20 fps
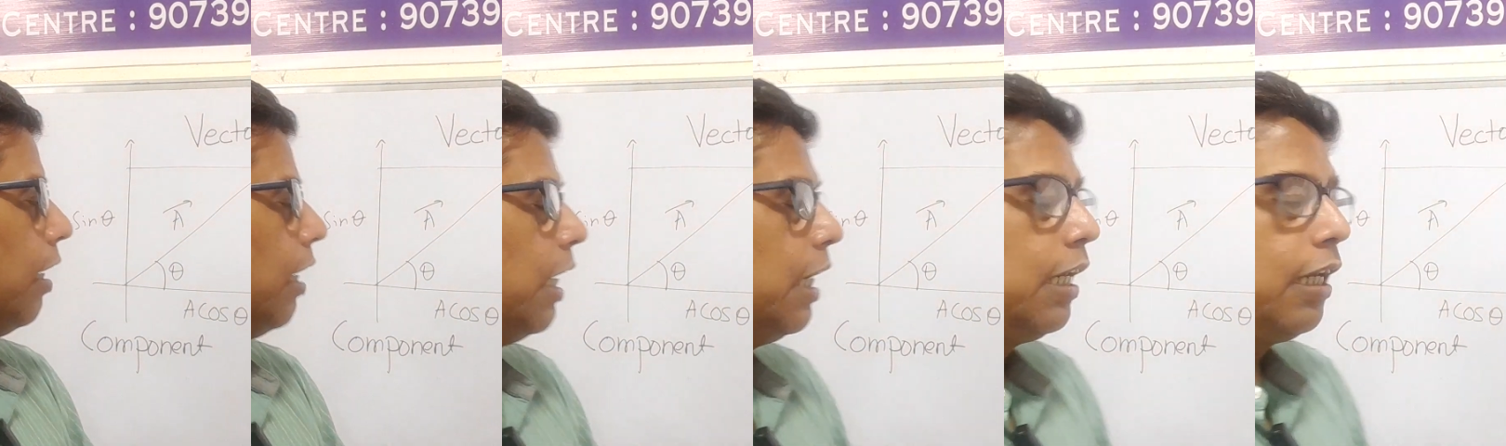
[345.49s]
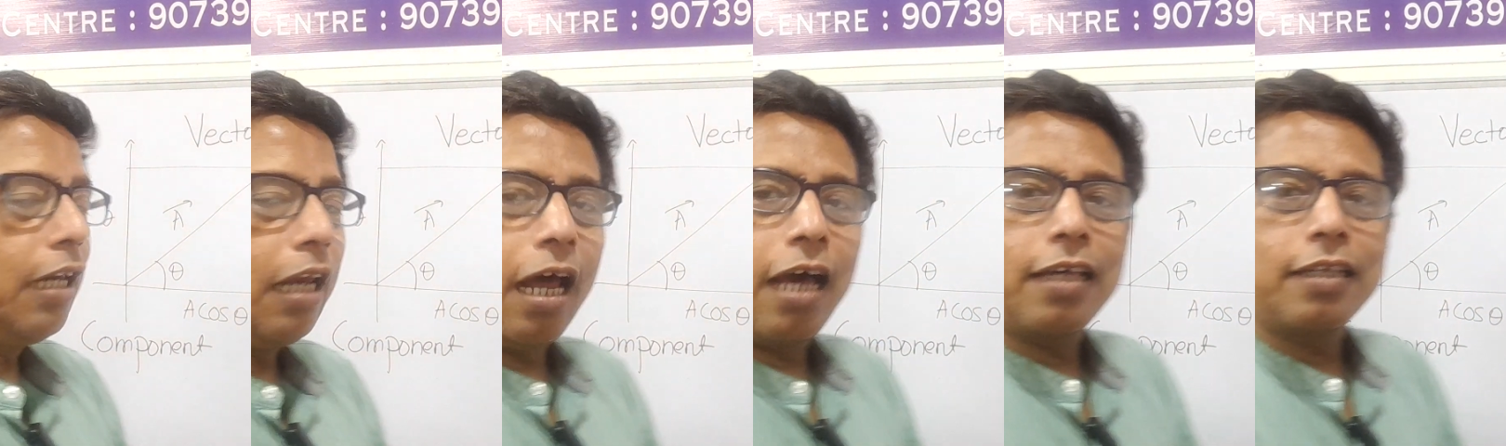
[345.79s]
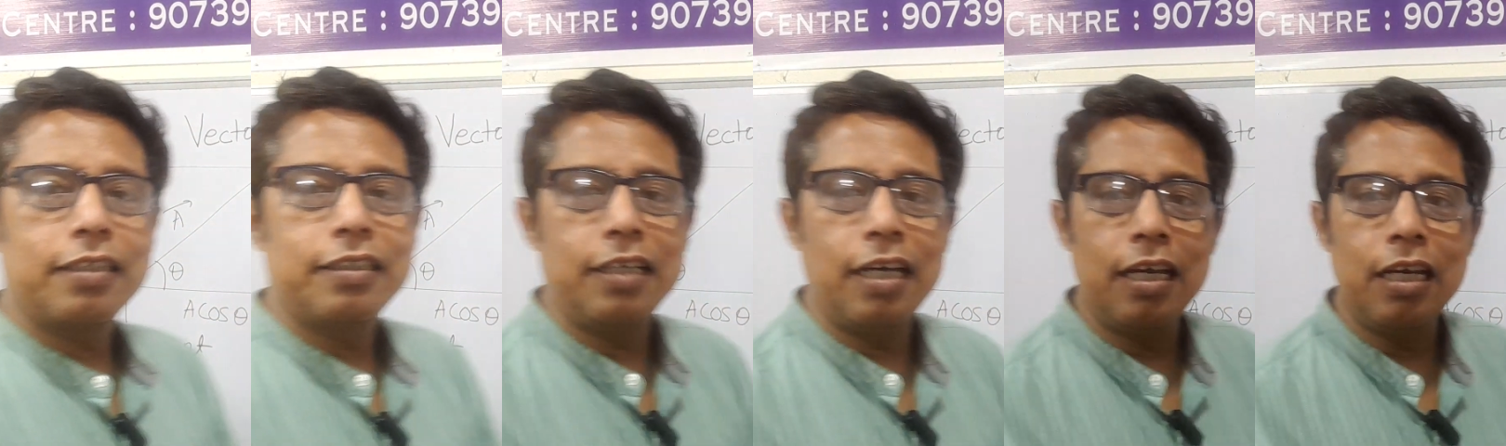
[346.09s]
In
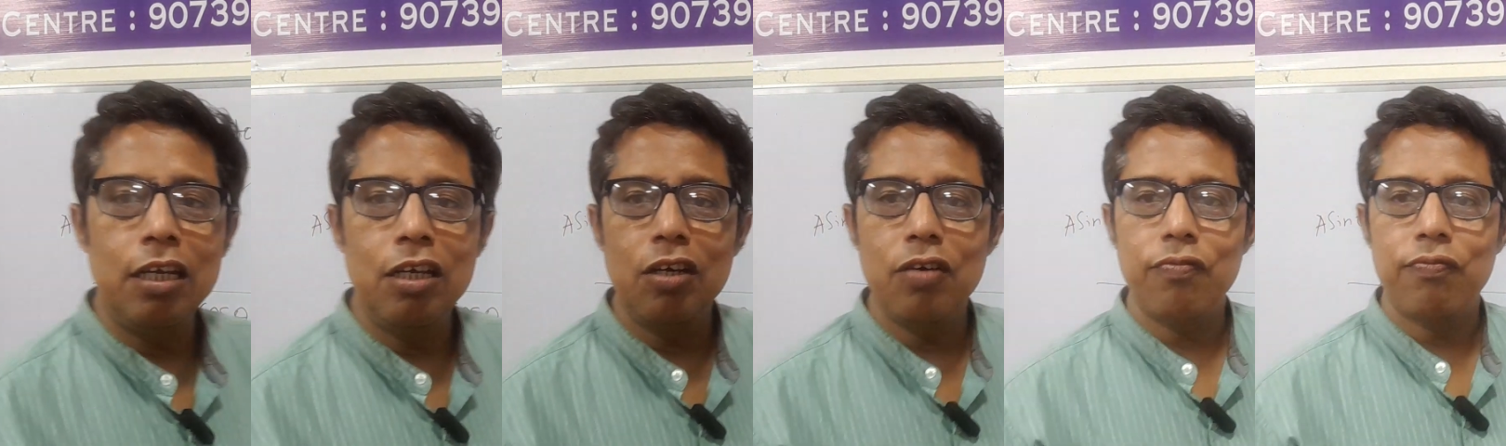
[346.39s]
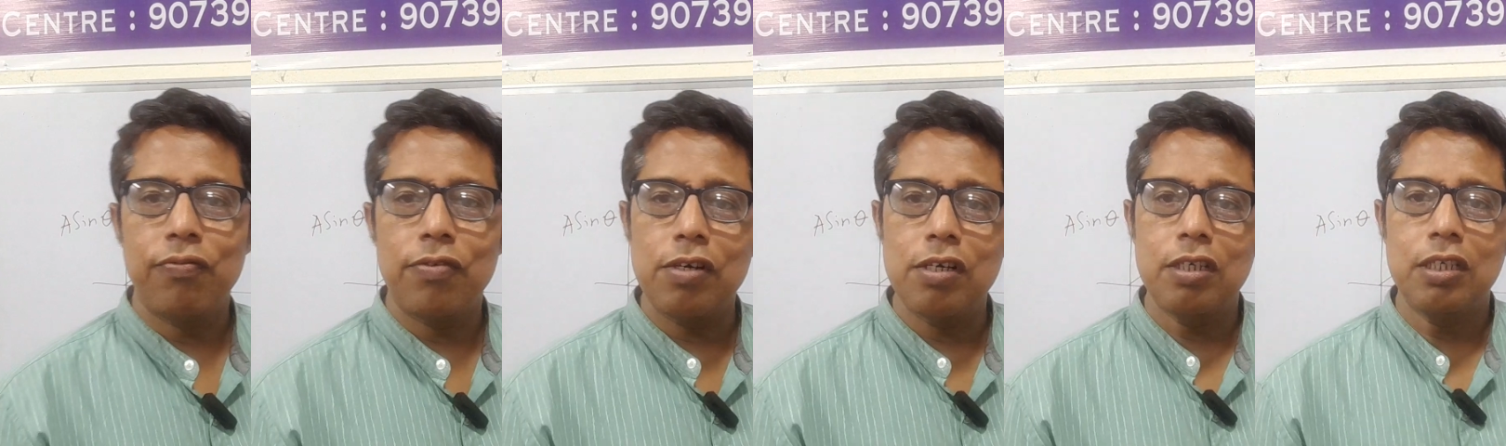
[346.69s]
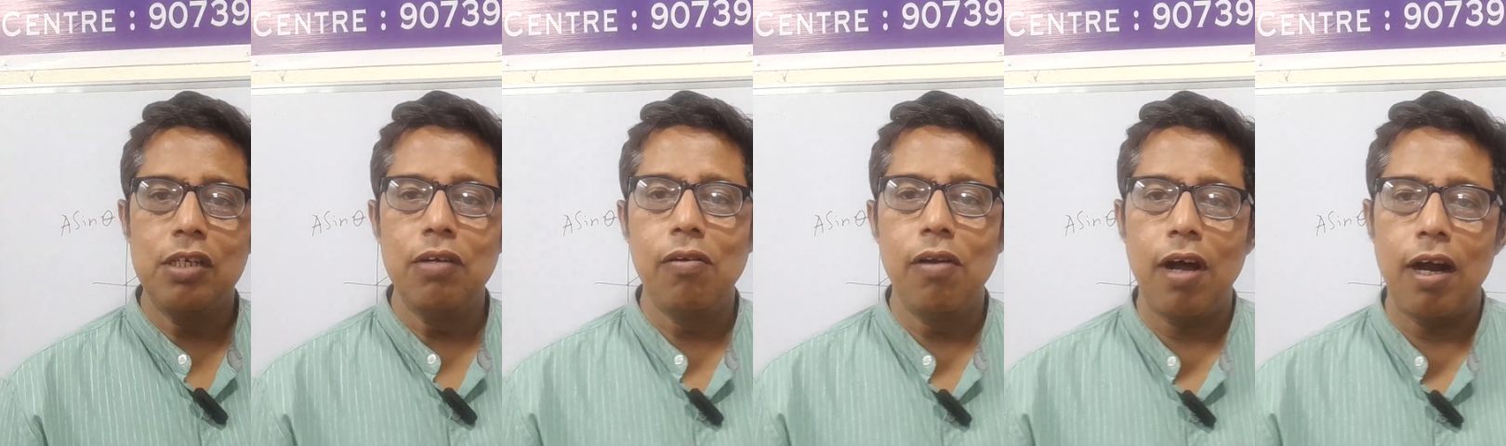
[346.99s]
class 10, you
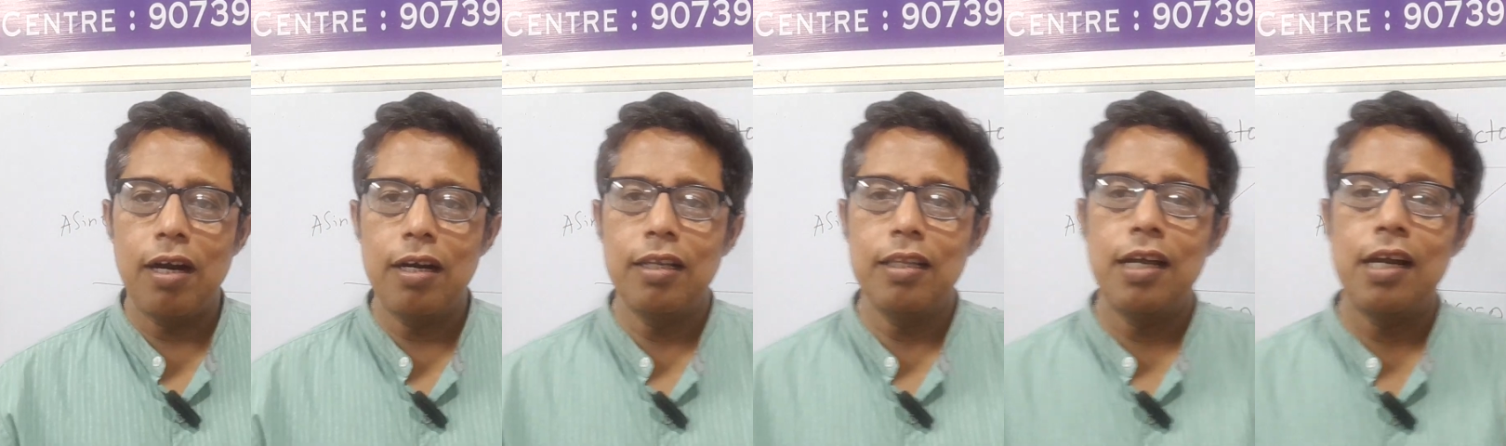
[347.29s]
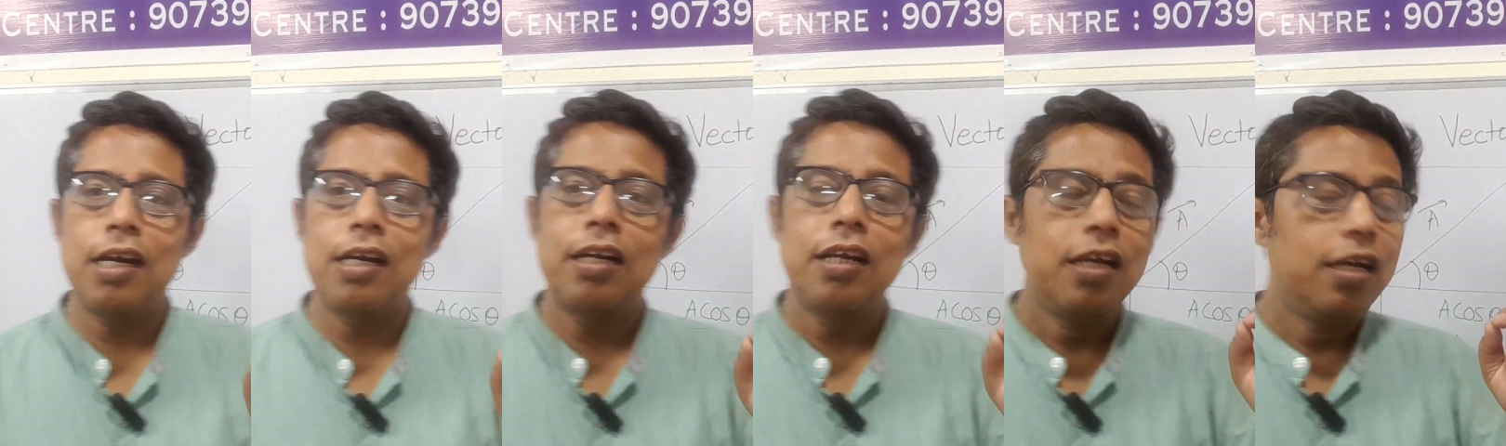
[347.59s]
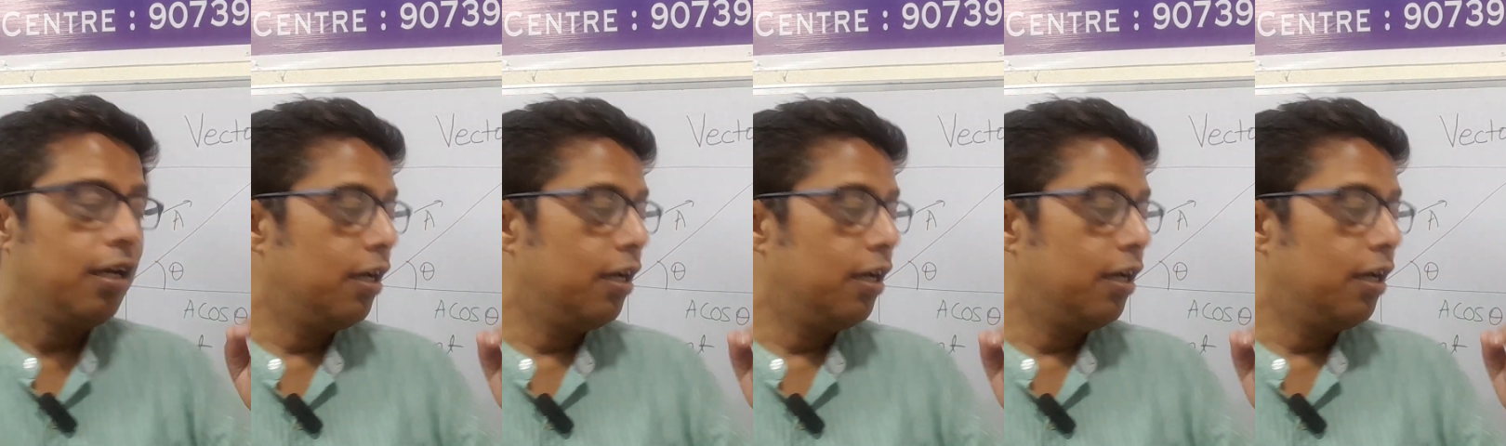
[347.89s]
learned that,